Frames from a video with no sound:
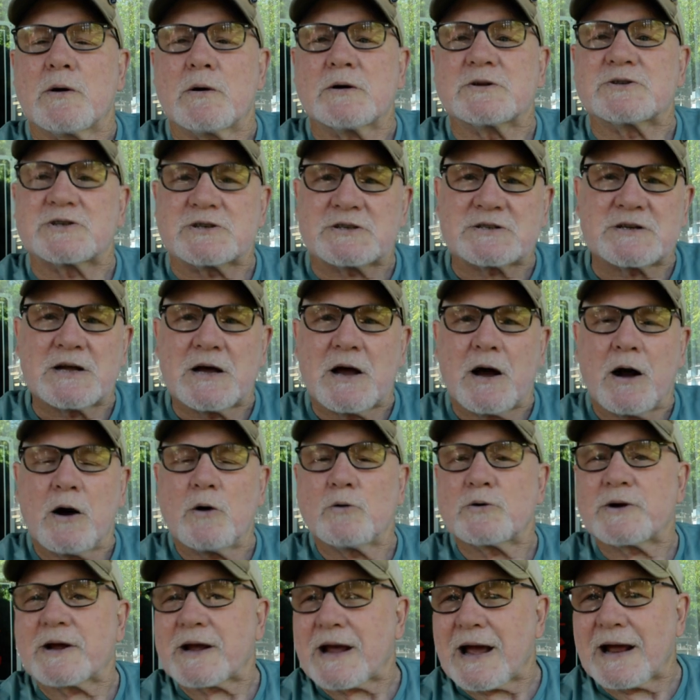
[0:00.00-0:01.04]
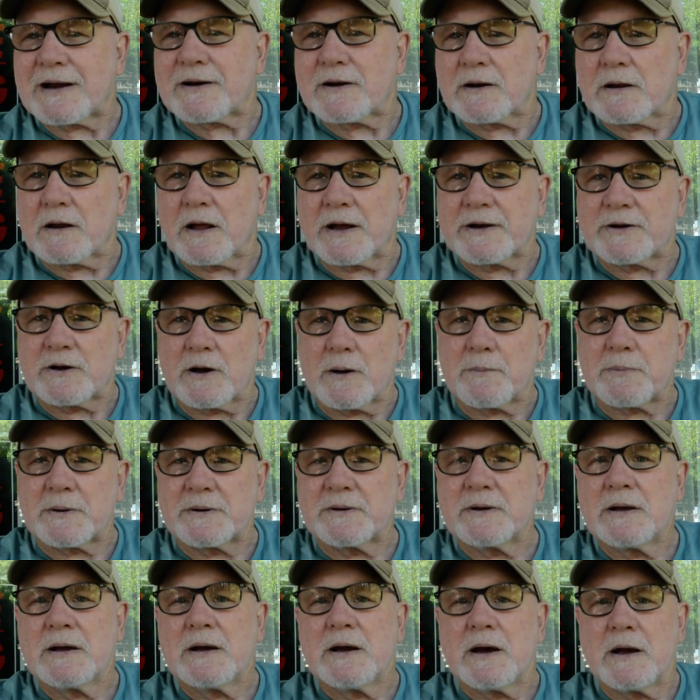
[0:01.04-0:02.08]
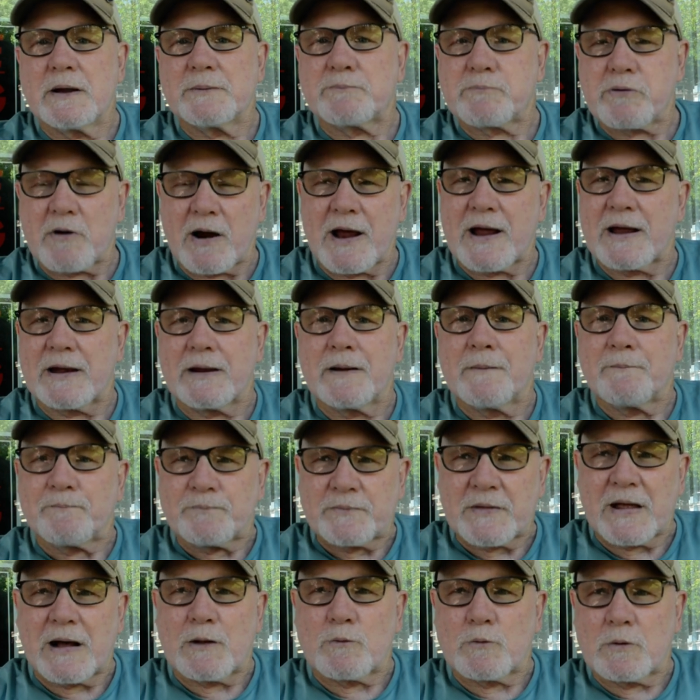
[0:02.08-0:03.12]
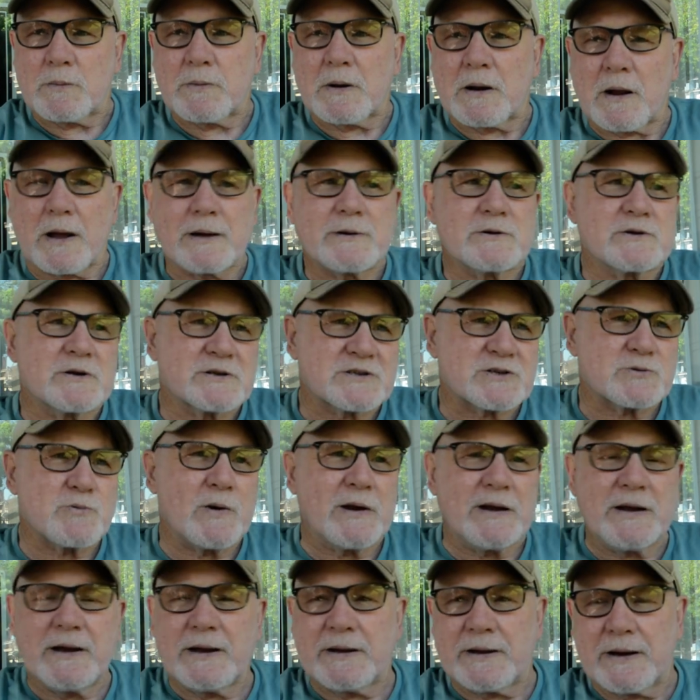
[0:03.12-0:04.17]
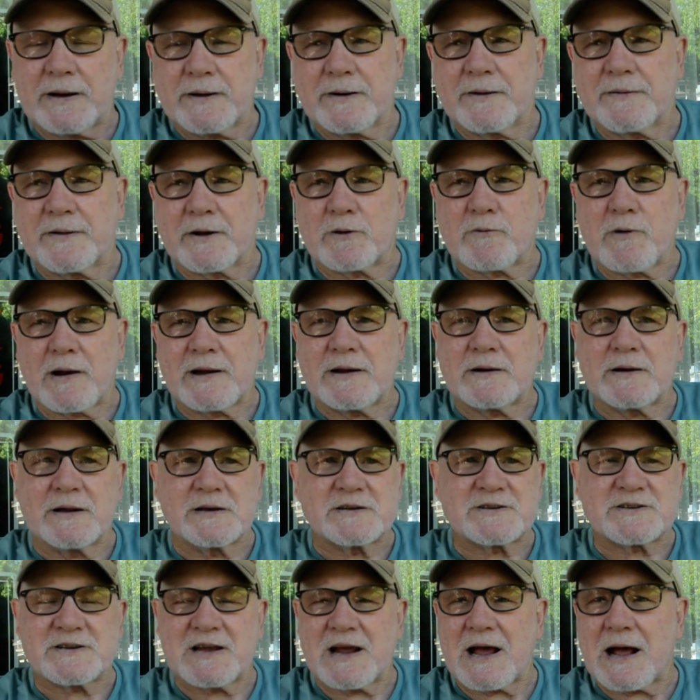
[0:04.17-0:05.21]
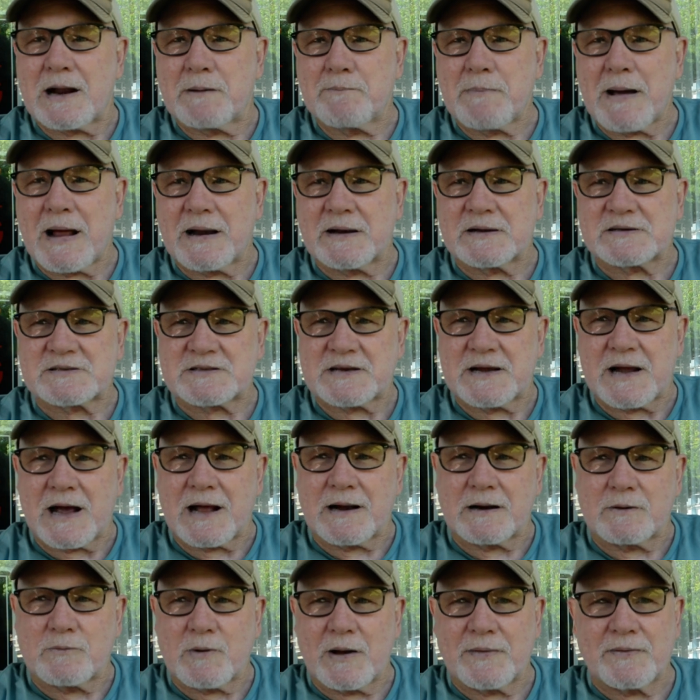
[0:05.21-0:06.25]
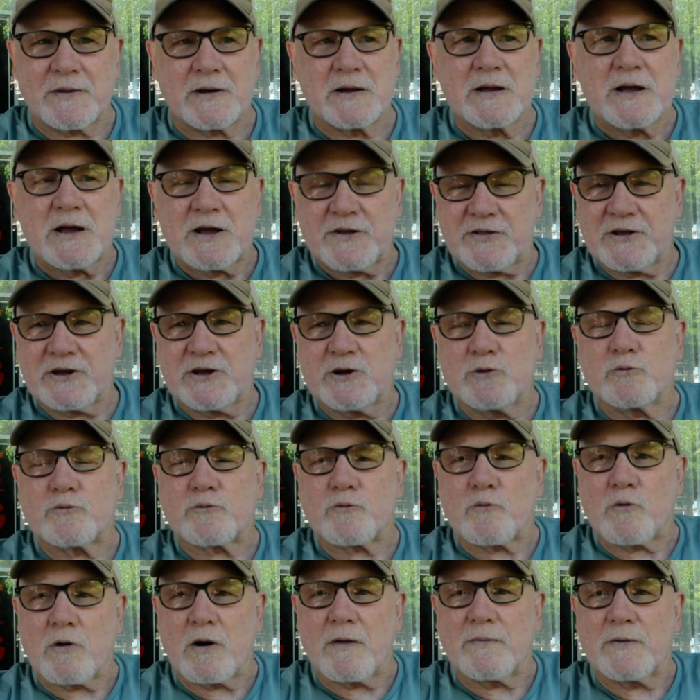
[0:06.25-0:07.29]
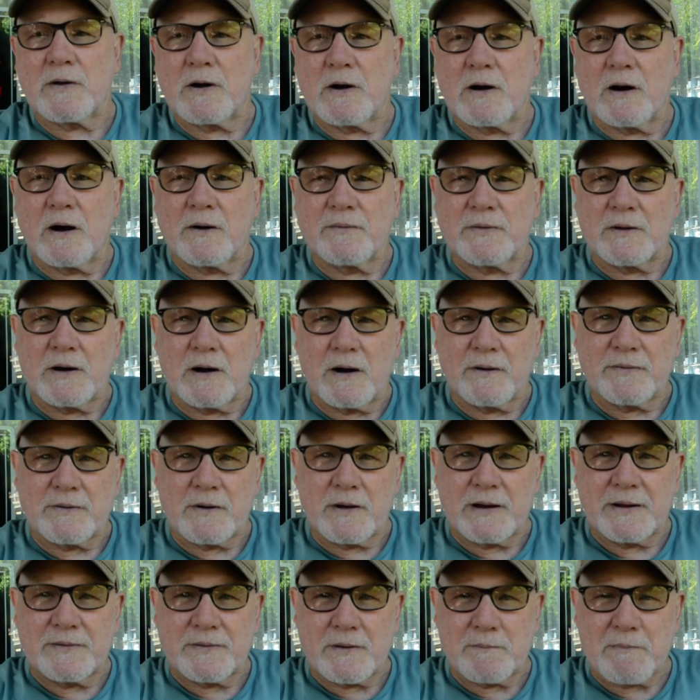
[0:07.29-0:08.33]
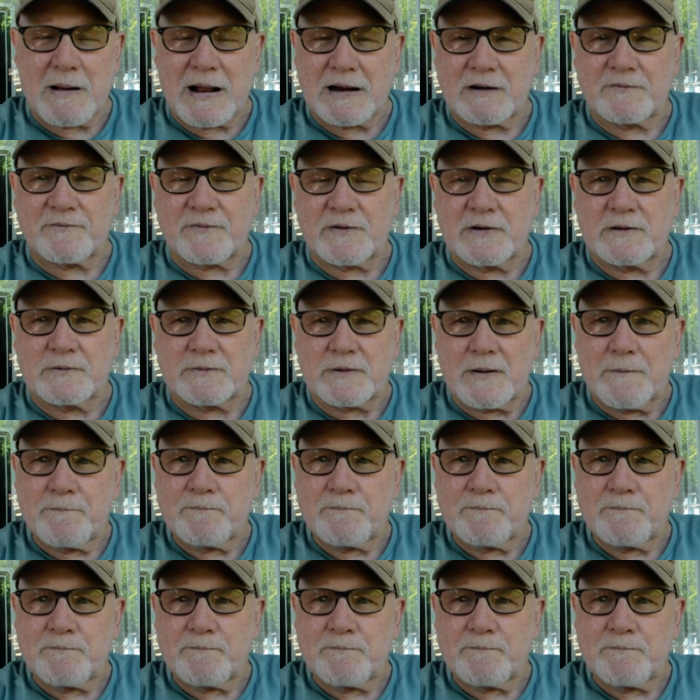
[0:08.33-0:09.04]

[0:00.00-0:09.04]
all just hold a candlelight up and, and pray. That will like Sweeney did at the great in Seattle Battle of Seattle when the, the youth were on the on the on the in the battlefield.